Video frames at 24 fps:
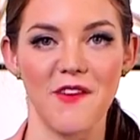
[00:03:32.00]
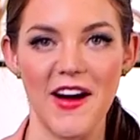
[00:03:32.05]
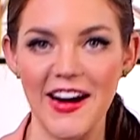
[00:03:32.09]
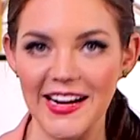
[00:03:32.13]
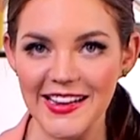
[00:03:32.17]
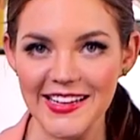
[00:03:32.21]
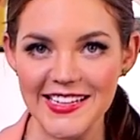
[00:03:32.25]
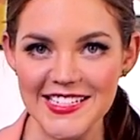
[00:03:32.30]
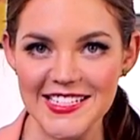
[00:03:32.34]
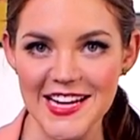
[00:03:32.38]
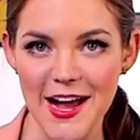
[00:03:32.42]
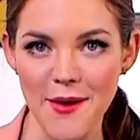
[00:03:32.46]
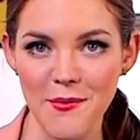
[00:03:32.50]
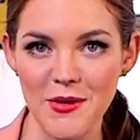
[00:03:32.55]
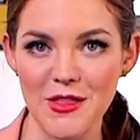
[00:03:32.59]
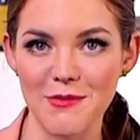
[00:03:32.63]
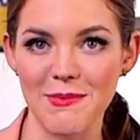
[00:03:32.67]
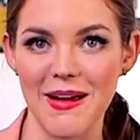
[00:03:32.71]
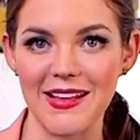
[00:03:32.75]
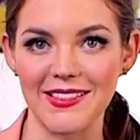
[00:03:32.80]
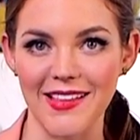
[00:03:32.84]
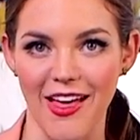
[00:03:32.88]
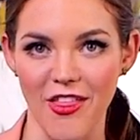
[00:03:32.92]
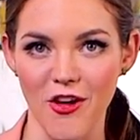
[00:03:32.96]
finally done with
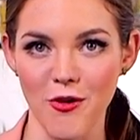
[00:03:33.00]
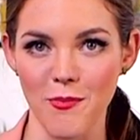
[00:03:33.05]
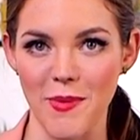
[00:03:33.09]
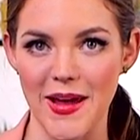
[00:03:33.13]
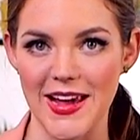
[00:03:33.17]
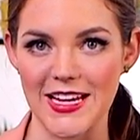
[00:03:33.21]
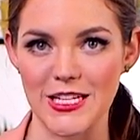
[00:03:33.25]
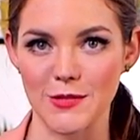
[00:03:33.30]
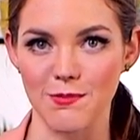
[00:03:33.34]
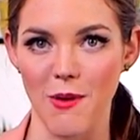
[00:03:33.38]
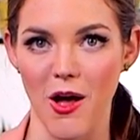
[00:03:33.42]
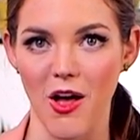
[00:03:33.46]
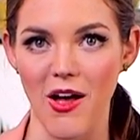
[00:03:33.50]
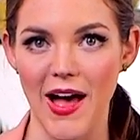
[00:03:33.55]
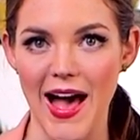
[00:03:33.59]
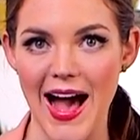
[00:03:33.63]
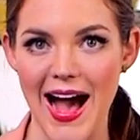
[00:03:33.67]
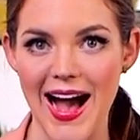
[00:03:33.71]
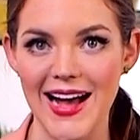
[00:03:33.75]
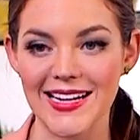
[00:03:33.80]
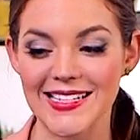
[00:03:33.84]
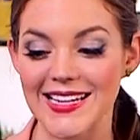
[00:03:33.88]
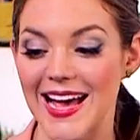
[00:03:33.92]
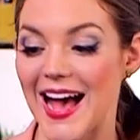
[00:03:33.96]
my leather baseball
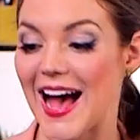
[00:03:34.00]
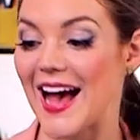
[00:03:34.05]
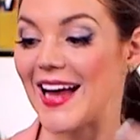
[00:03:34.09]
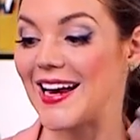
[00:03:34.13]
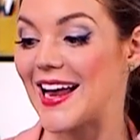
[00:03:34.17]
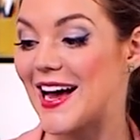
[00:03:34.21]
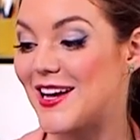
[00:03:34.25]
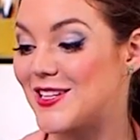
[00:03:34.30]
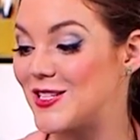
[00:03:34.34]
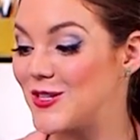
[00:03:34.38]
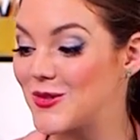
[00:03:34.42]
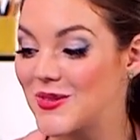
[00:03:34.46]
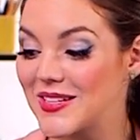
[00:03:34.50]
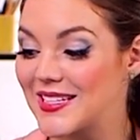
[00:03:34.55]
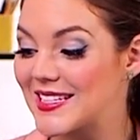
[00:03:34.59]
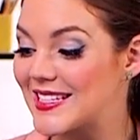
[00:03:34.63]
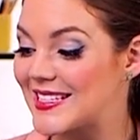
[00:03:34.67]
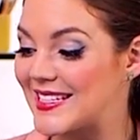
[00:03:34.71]
hat, and as you can